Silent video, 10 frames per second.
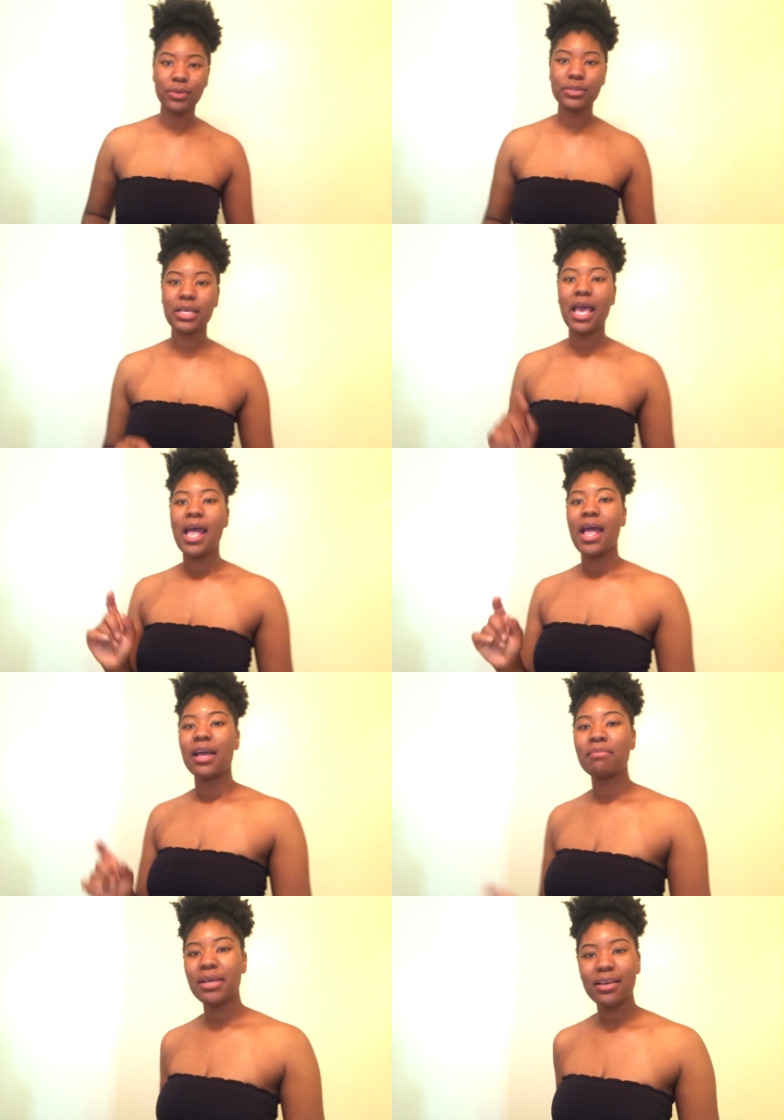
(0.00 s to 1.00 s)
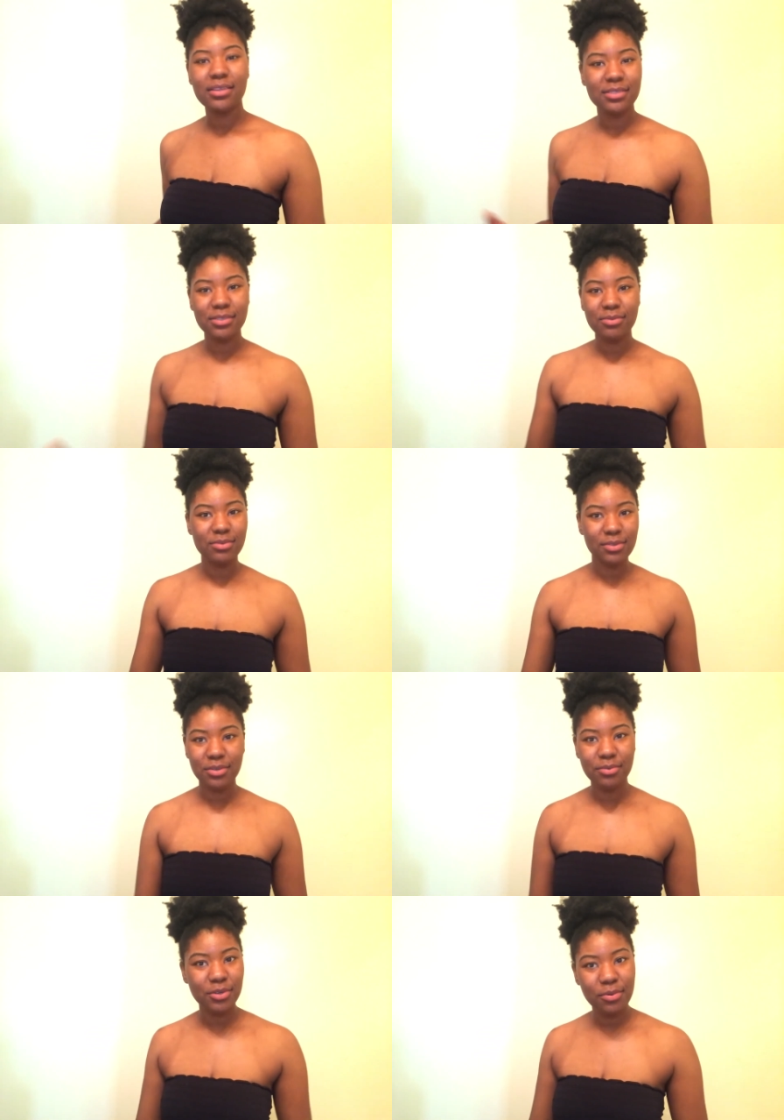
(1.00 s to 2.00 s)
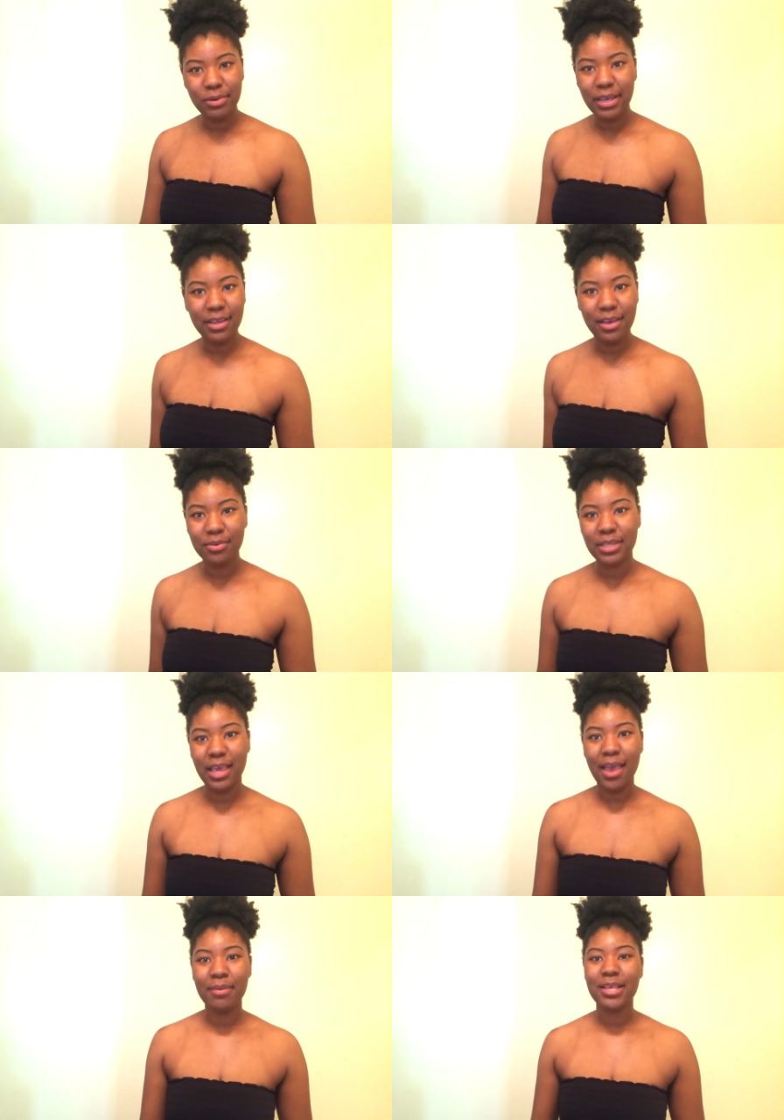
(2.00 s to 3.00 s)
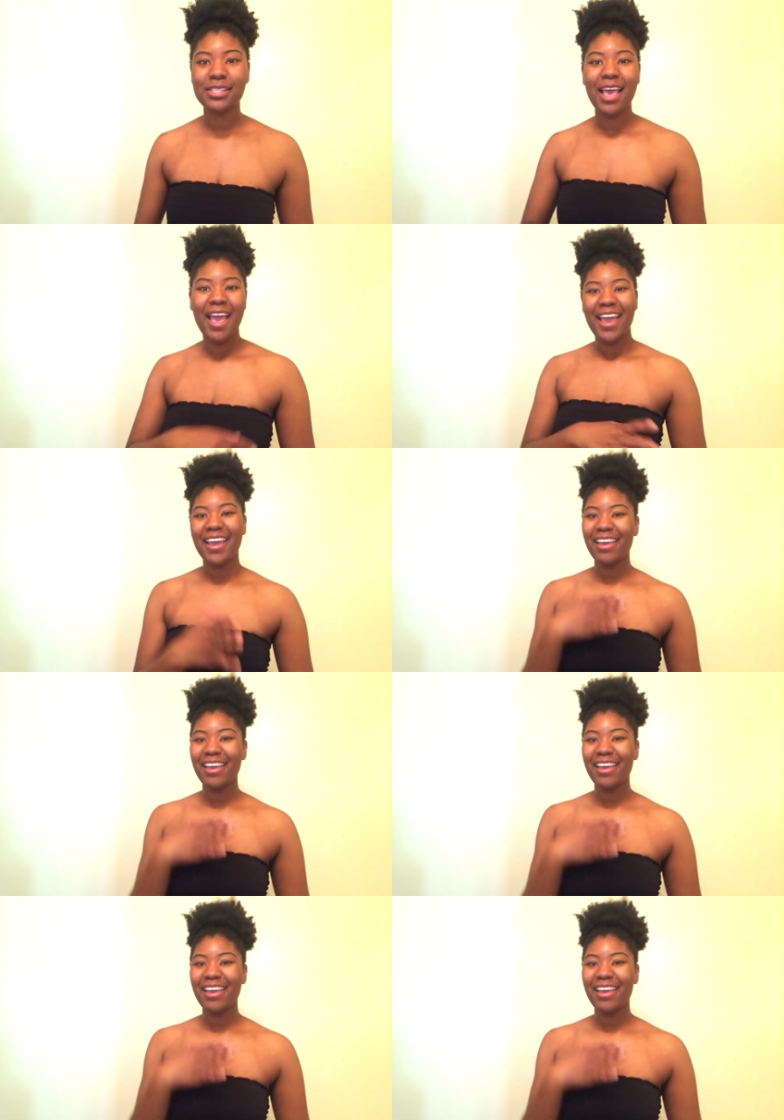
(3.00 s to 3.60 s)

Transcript: royals, because you need healthy habits,